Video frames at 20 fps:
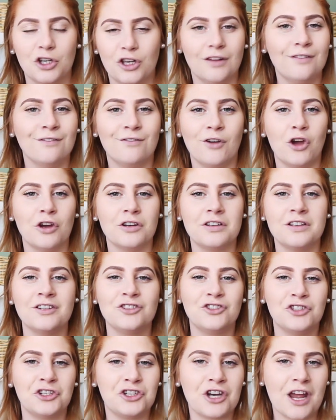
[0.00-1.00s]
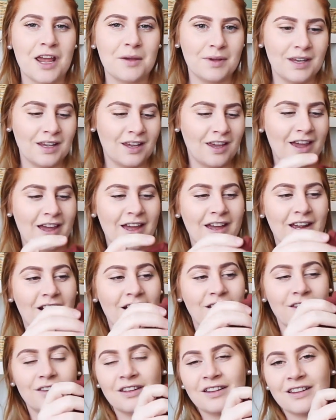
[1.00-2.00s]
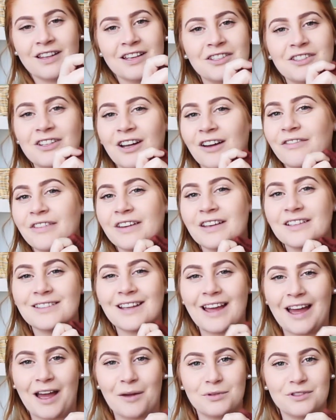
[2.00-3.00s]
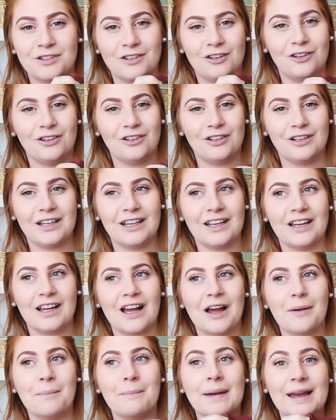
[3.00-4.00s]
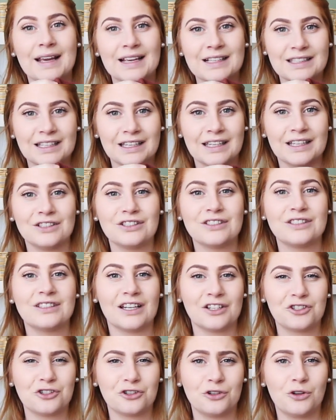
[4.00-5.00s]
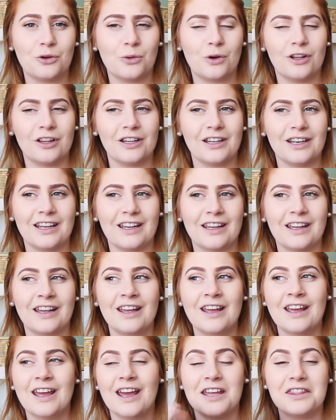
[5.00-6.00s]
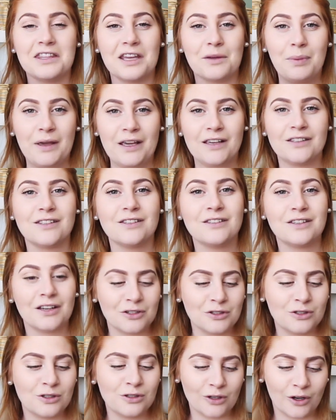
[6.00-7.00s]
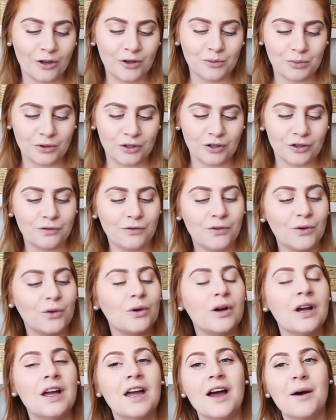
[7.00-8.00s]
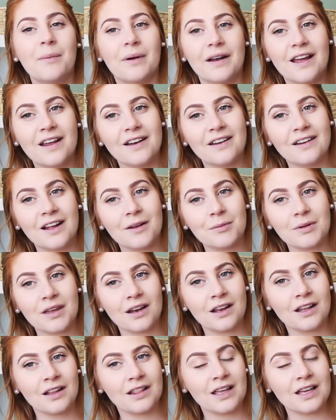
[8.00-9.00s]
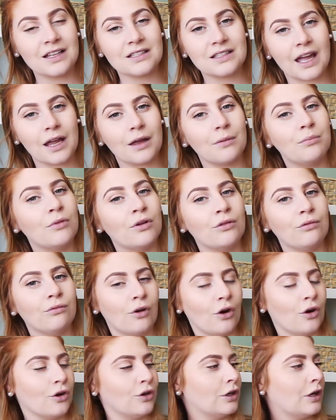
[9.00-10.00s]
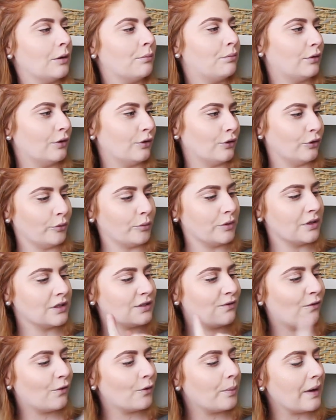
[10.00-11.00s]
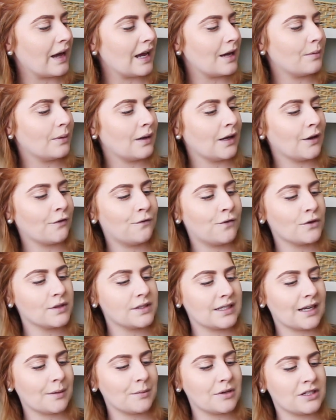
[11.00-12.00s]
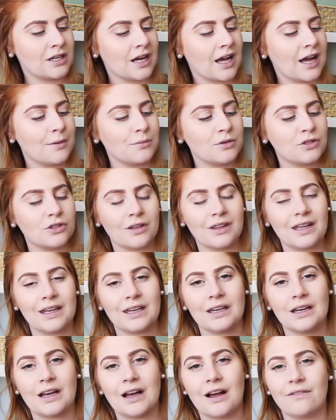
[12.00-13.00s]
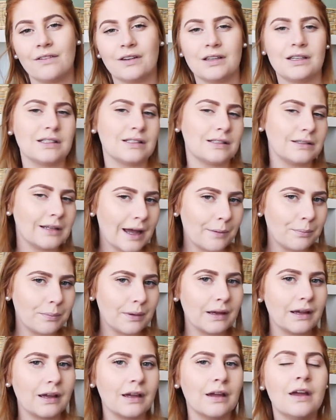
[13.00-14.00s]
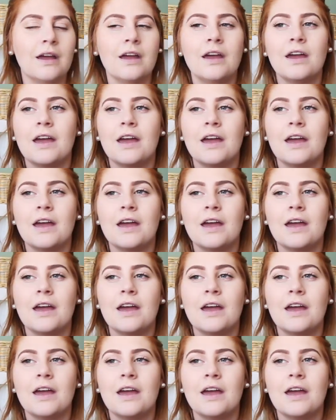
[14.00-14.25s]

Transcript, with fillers: converted to Jamie Kay. I think their stuff is absolutely amazing. It's such good quality and their pieces are so beautiful. But I ended up getting these like maroon bloomers for baby for summertime so they can cover his nappy